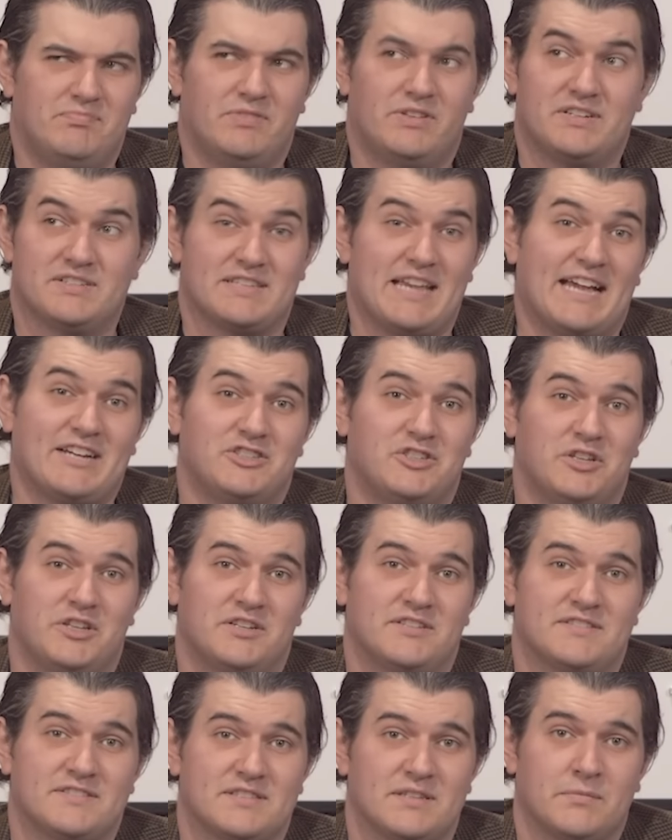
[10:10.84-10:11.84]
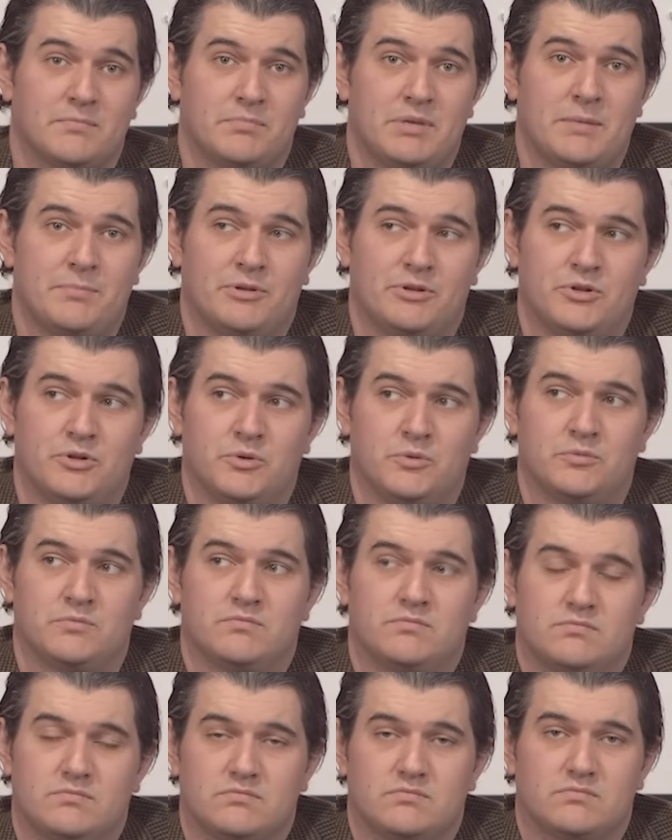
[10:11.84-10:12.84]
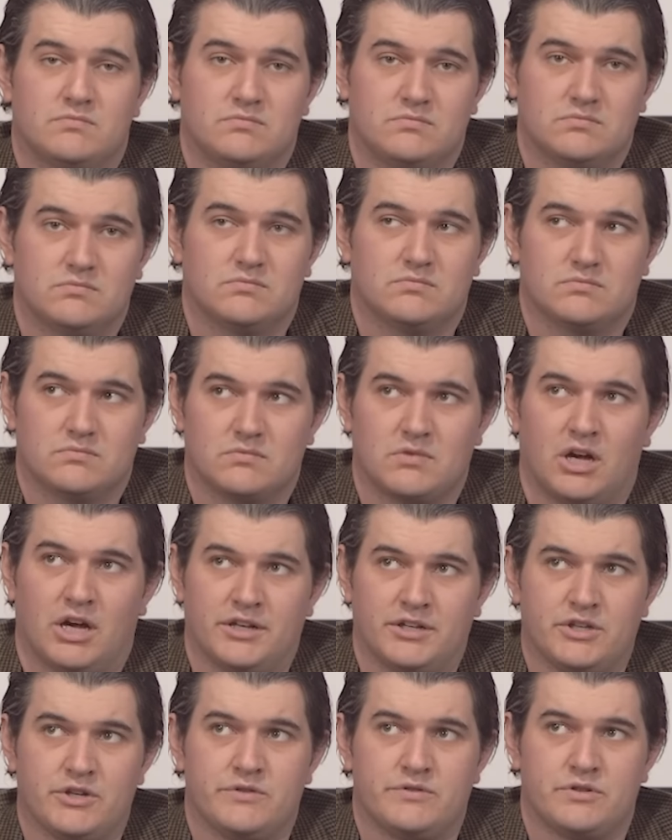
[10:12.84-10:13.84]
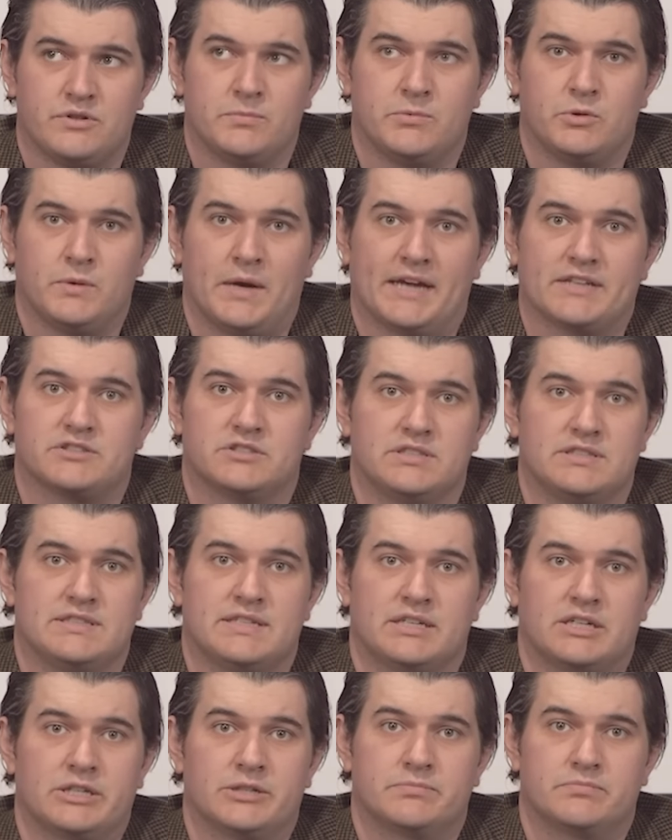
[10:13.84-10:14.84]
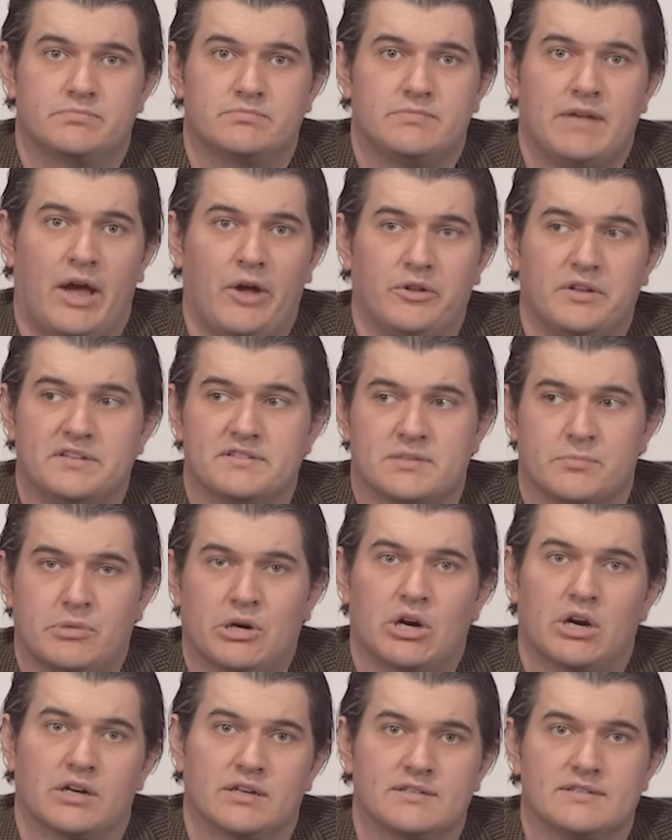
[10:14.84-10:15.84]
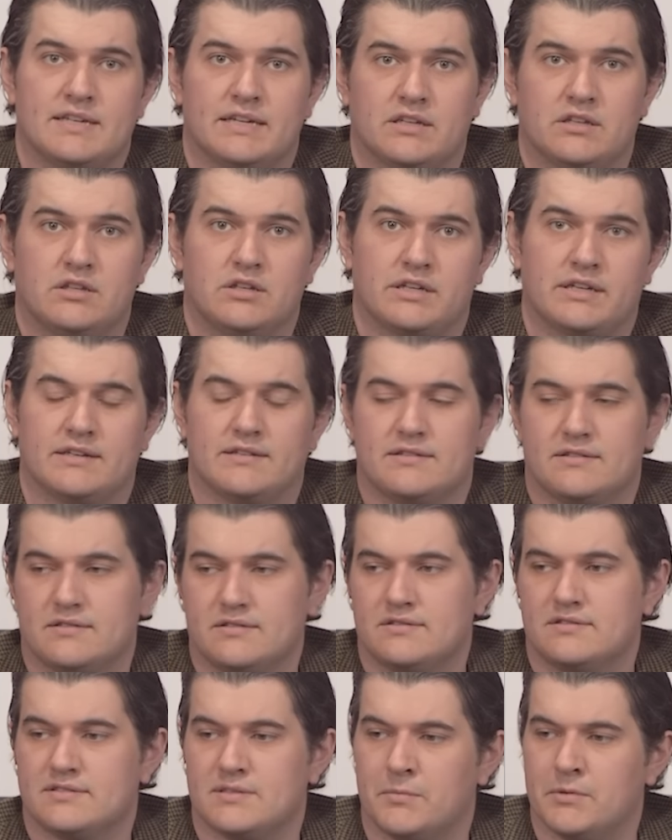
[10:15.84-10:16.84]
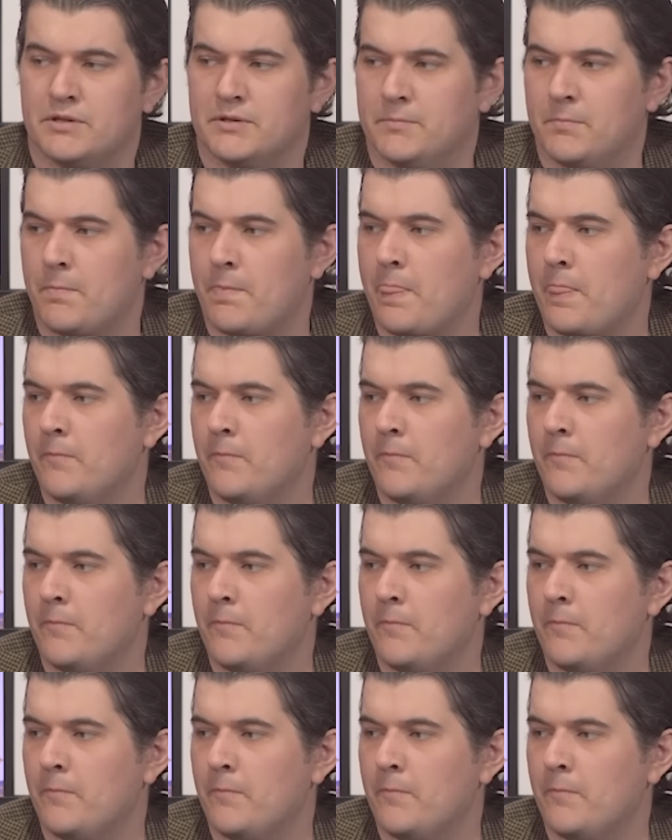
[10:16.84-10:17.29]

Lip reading: There's some people who on YouTube who actually tear outlets apart and take a look at some of the